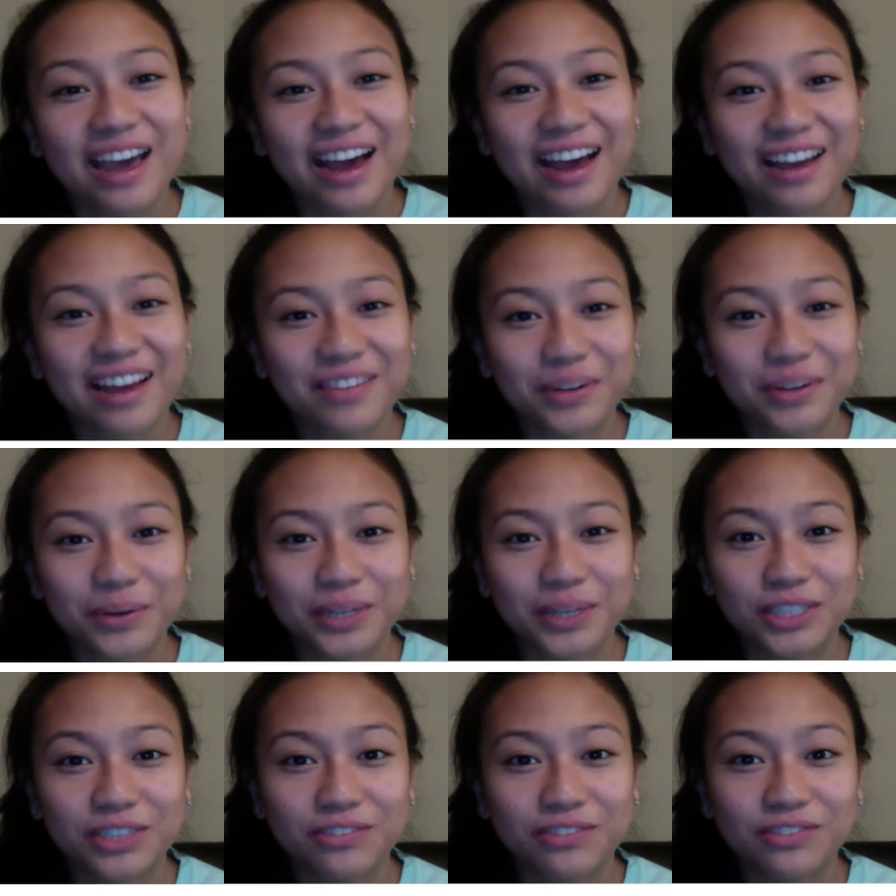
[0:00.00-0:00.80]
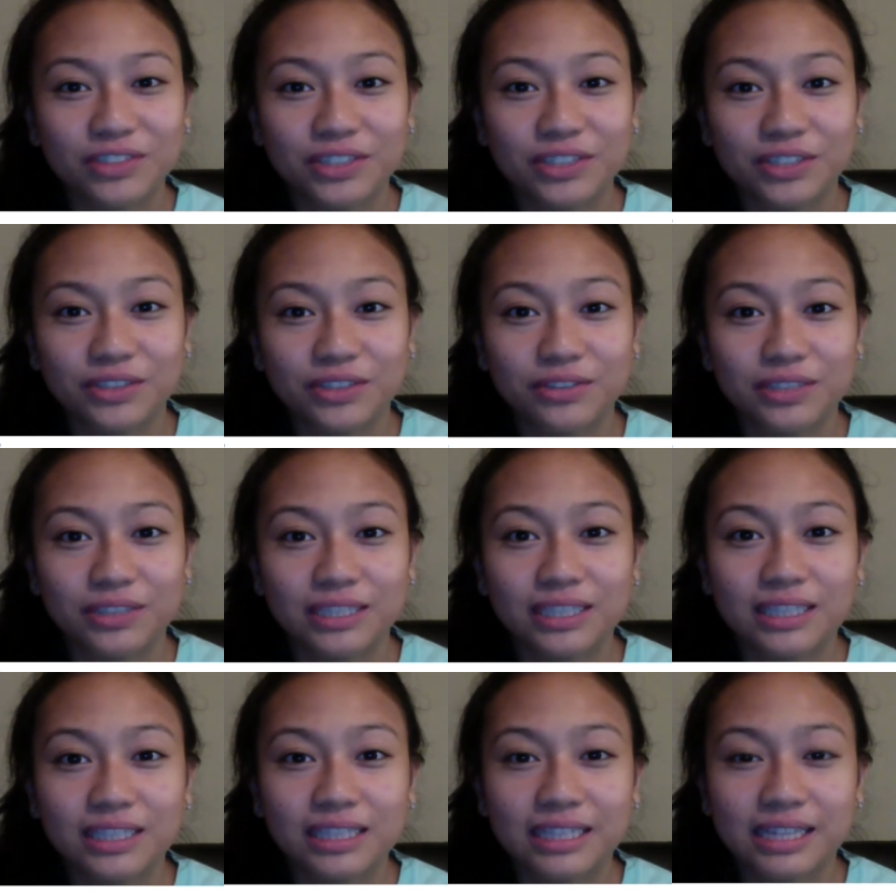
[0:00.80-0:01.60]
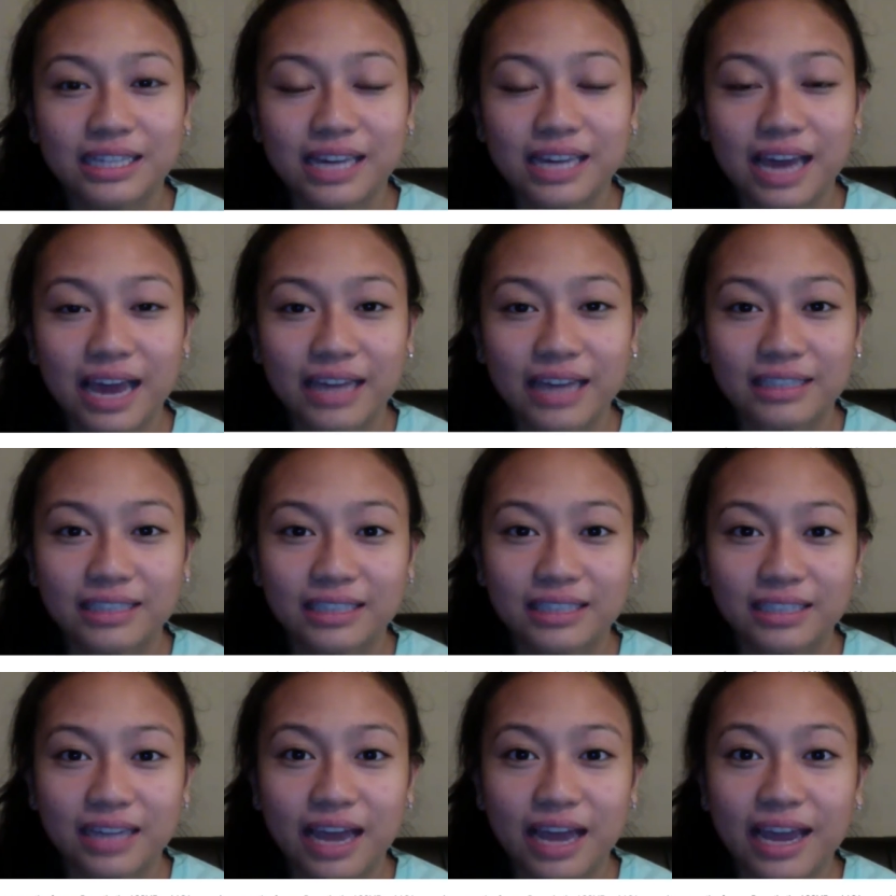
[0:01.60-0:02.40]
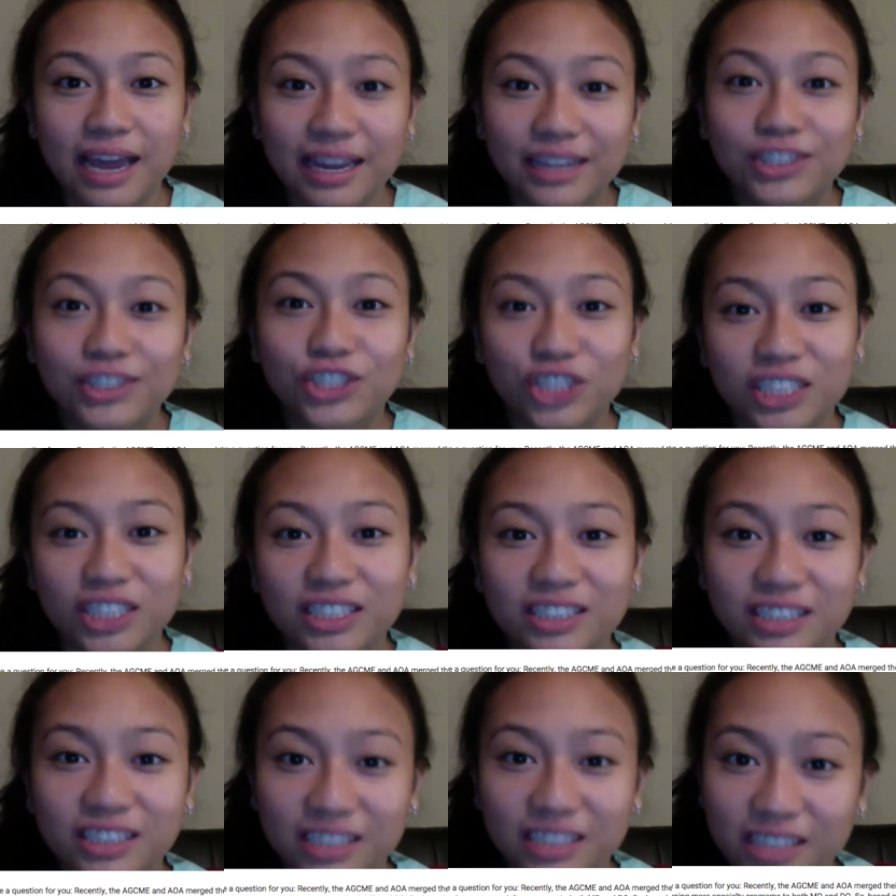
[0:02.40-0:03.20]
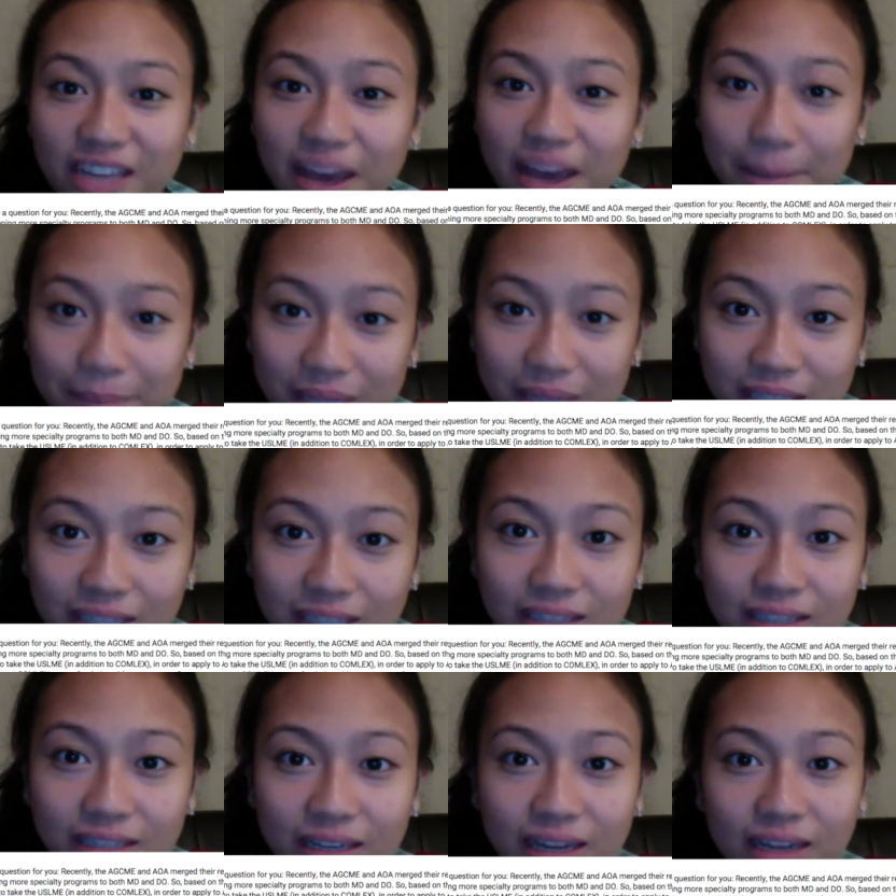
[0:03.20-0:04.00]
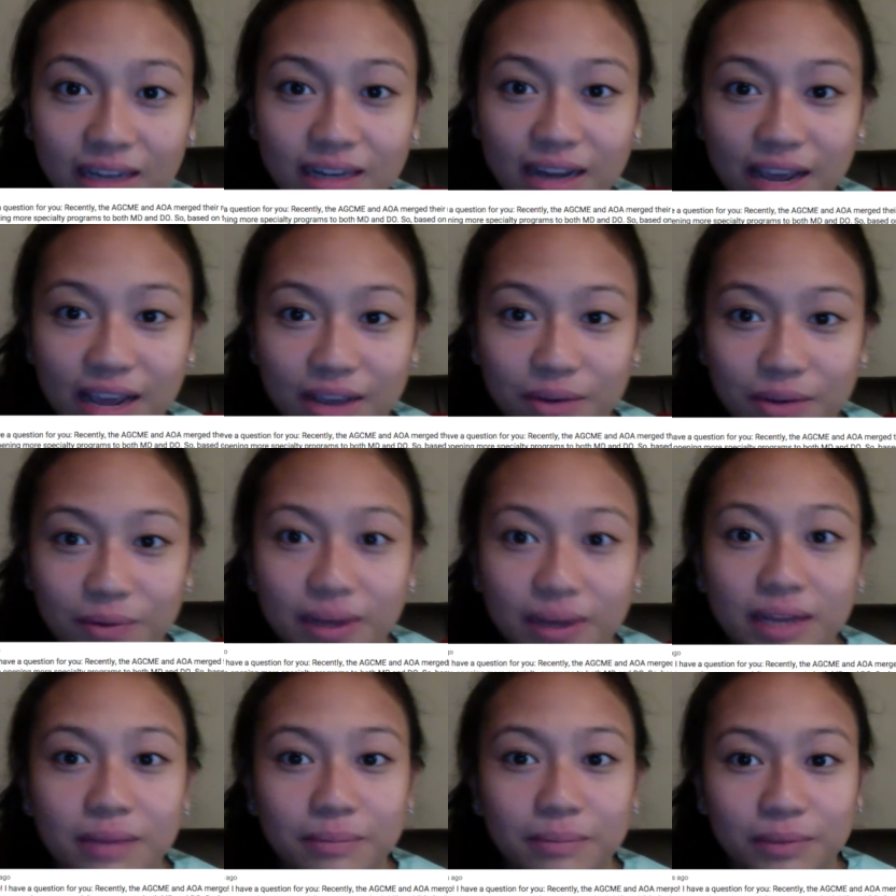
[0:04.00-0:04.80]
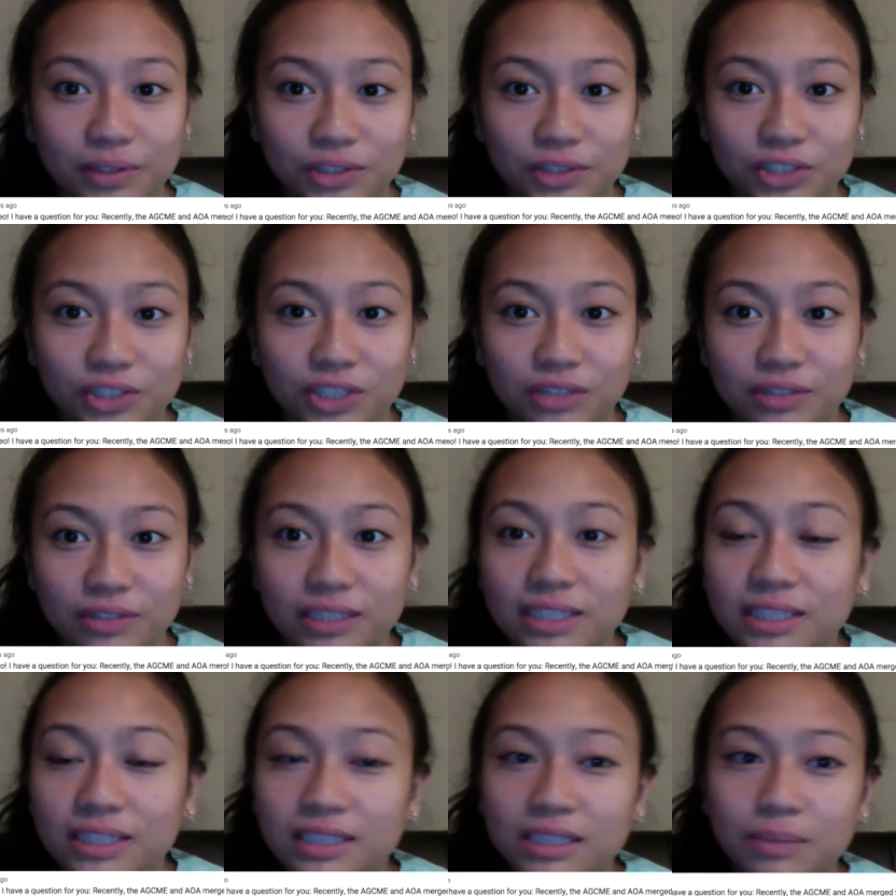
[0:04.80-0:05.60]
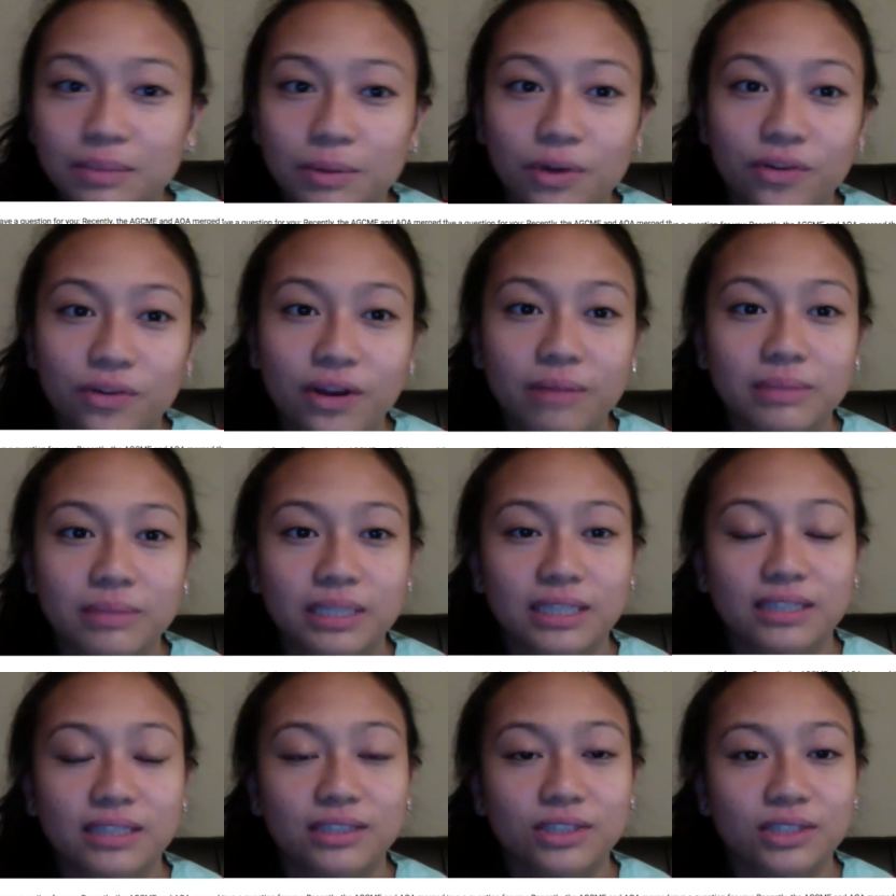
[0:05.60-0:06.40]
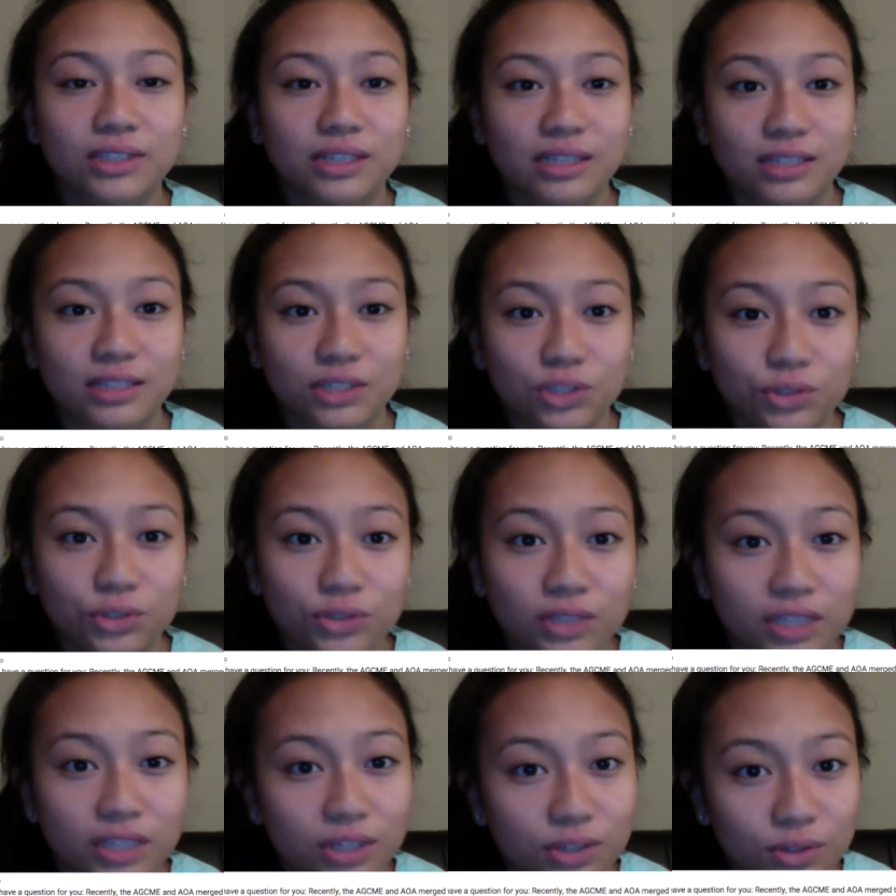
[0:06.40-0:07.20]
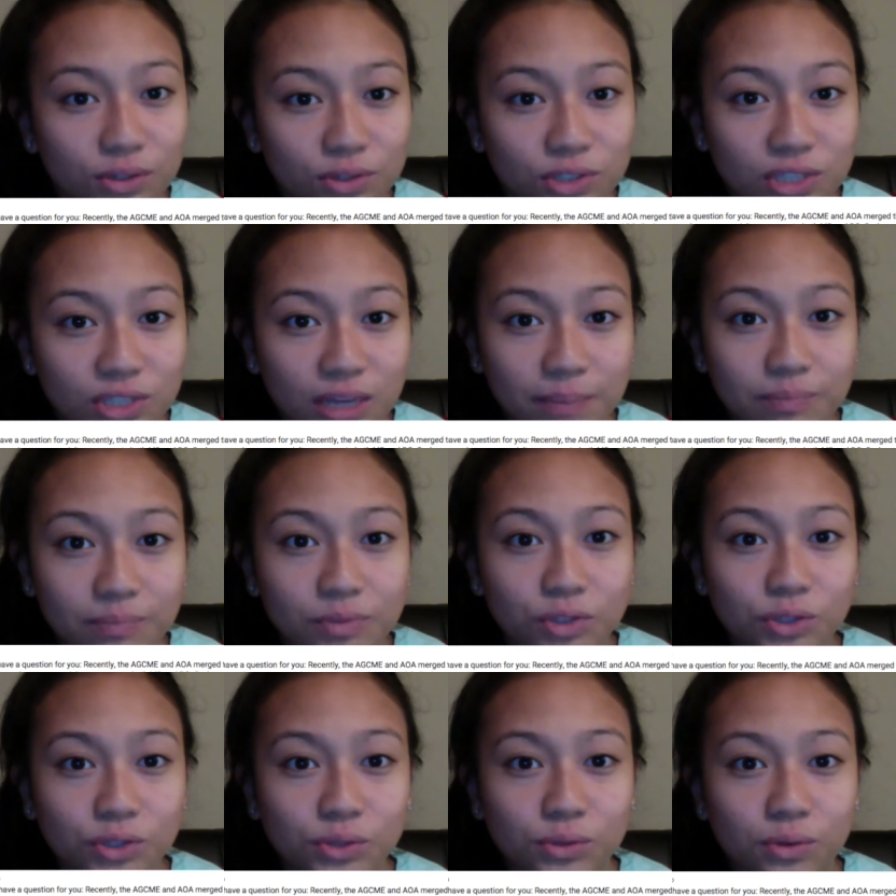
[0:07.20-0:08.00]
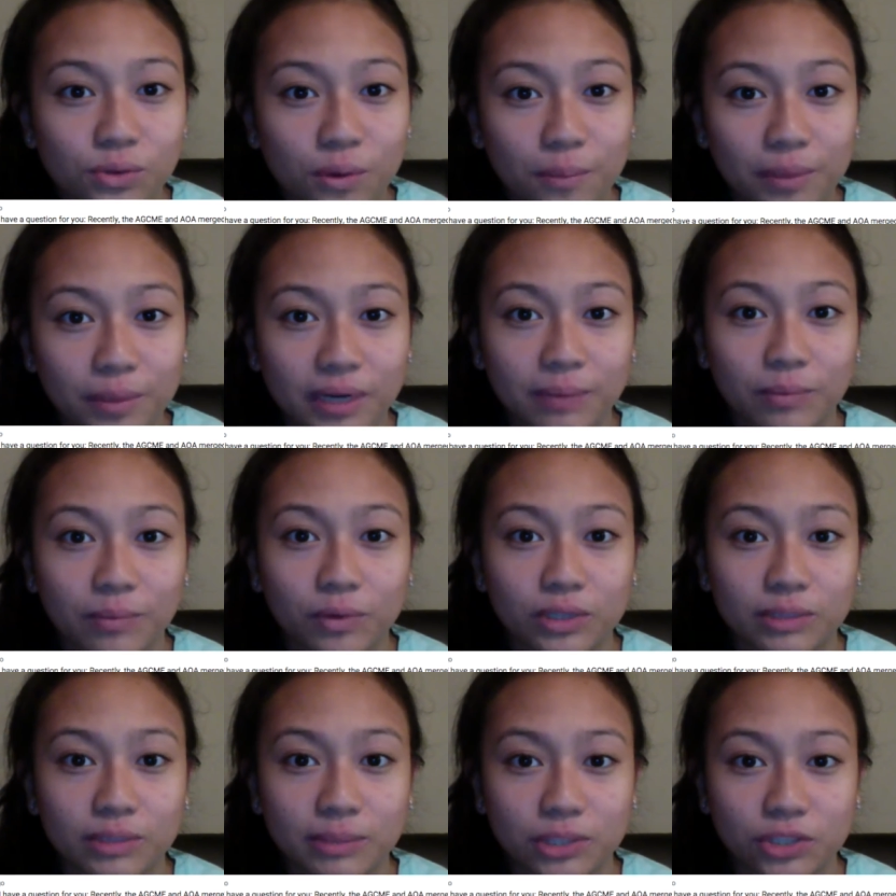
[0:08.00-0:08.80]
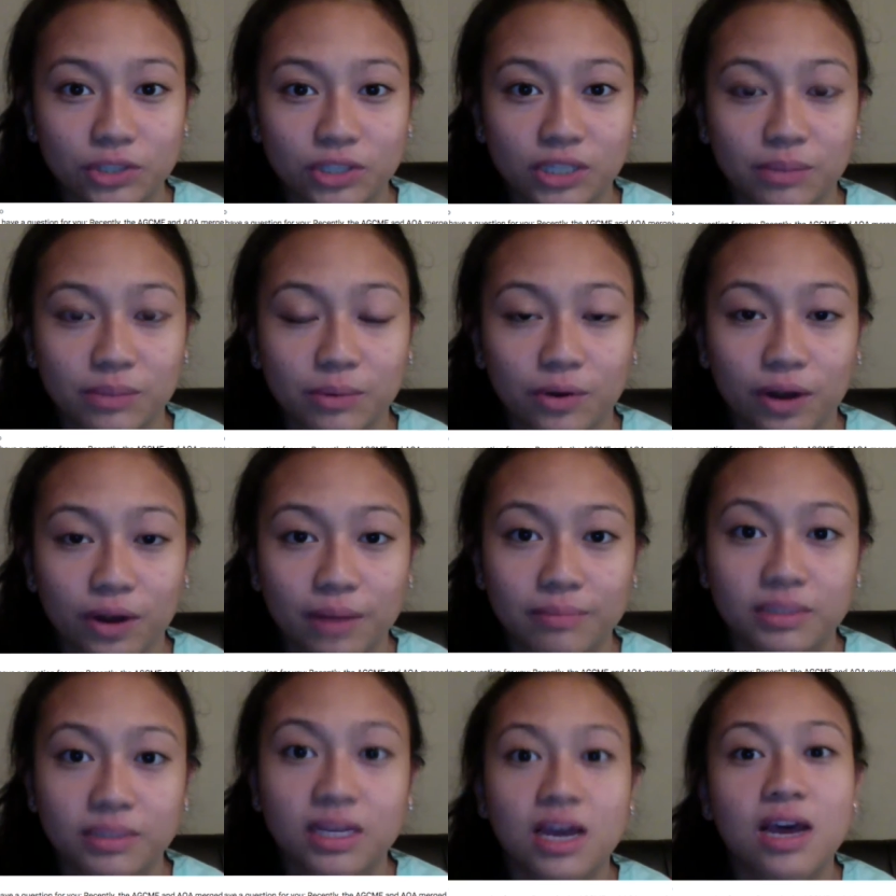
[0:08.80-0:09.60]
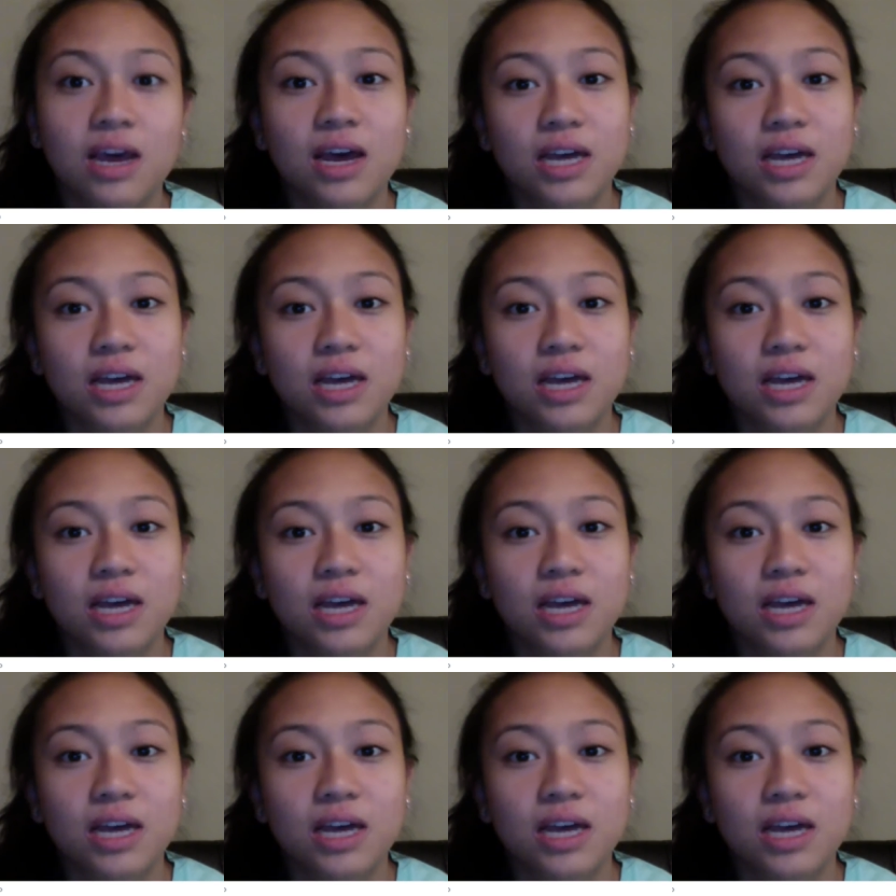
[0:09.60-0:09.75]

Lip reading: I have a question for you. Recently, the AGCME and AOA merged their residency programs, and it is truly a huge step to opening more specialty programs